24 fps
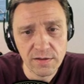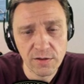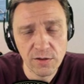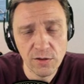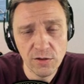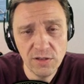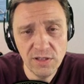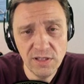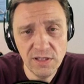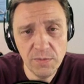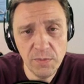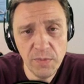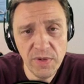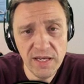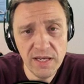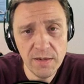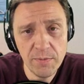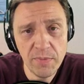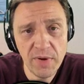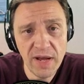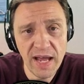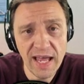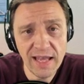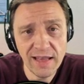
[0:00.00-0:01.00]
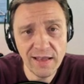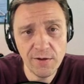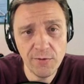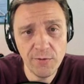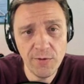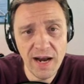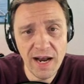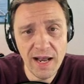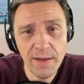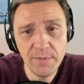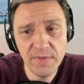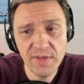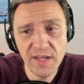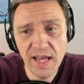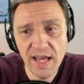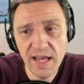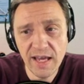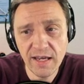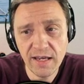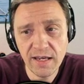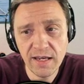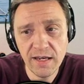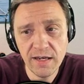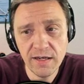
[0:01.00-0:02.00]
Could it be a Battle Ram
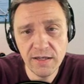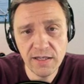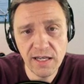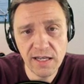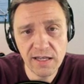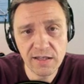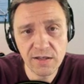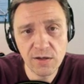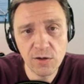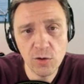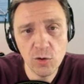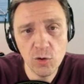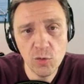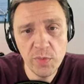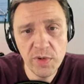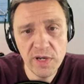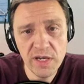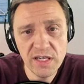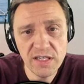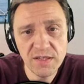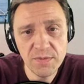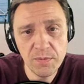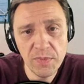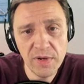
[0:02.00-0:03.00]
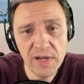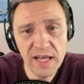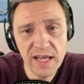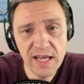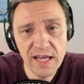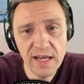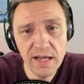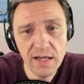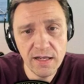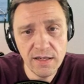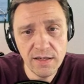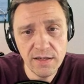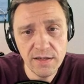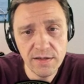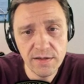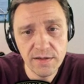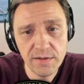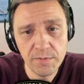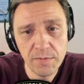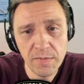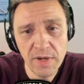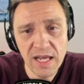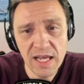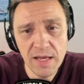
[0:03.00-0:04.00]
deck here that Kobe is playing?
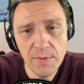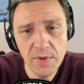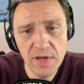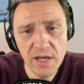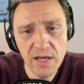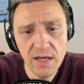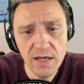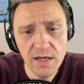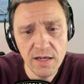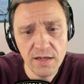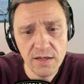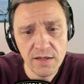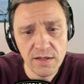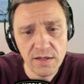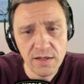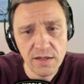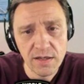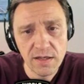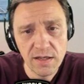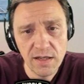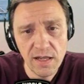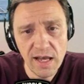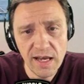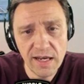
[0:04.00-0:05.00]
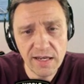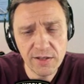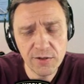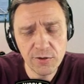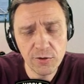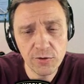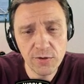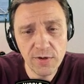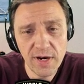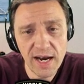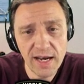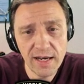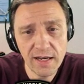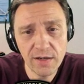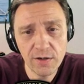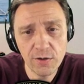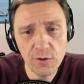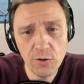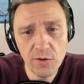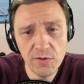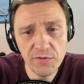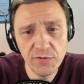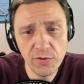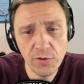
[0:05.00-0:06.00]
Maybe? Electro Dragon
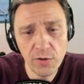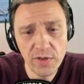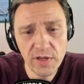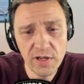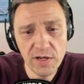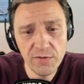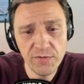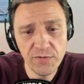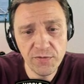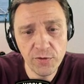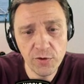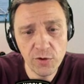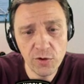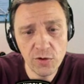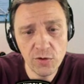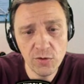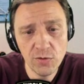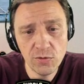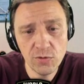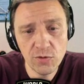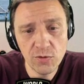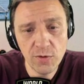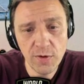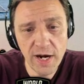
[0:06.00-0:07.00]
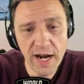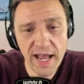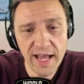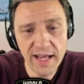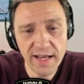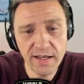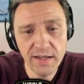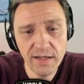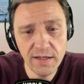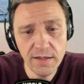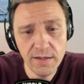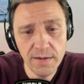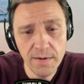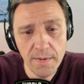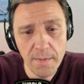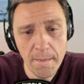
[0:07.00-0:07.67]
going for the Inferno Dragon?